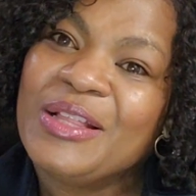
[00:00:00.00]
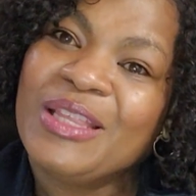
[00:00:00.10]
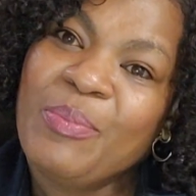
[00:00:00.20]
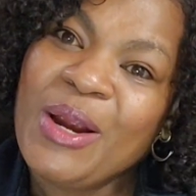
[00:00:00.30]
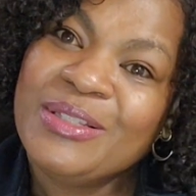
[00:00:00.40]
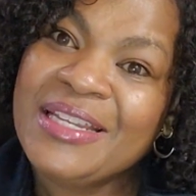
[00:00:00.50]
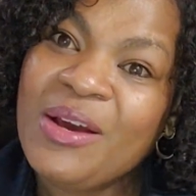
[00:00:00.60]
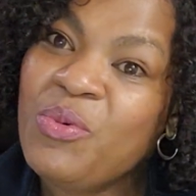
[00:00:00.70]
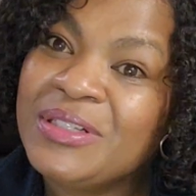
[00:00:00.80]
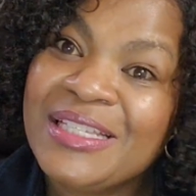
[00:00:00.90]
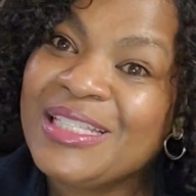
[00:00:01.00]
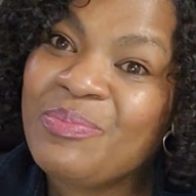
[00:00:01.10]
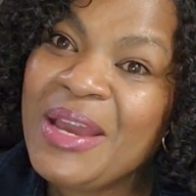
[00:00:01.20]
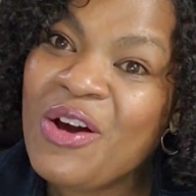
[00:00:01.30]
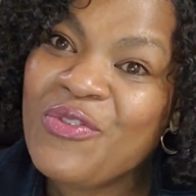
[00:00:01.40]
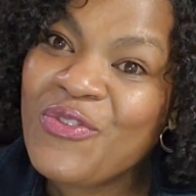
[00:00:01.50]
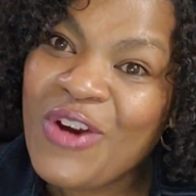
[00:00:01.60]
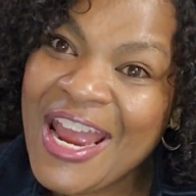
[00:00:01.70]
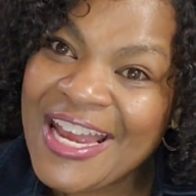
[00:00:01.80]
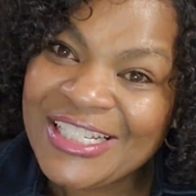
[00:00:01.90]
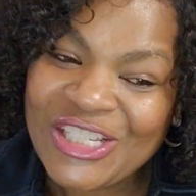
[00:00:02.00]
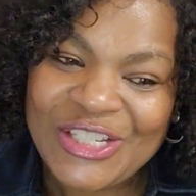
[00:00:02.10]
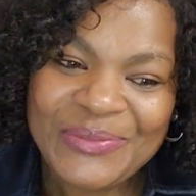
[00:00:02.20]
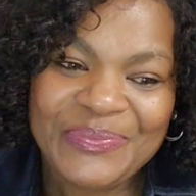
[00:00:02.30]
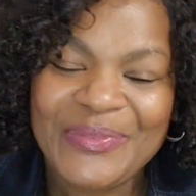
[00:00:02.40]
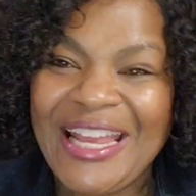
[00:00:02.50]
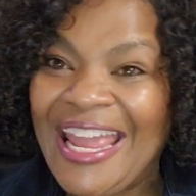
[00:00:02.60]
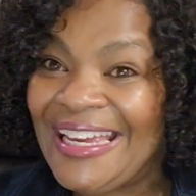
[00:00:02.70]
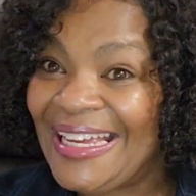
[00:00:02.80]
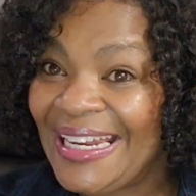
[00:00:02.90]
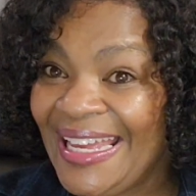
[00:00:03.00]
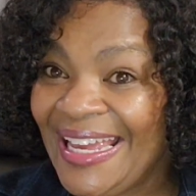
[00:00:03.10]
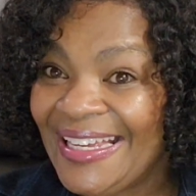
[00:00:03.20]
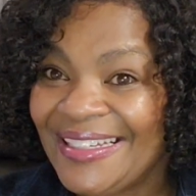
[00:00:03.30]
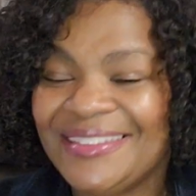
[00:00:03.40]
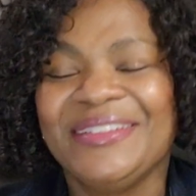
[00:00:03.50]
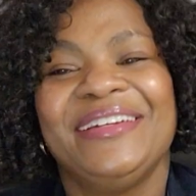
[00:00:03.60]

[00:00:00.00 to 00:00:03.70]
the person that wants to smell fresh and clean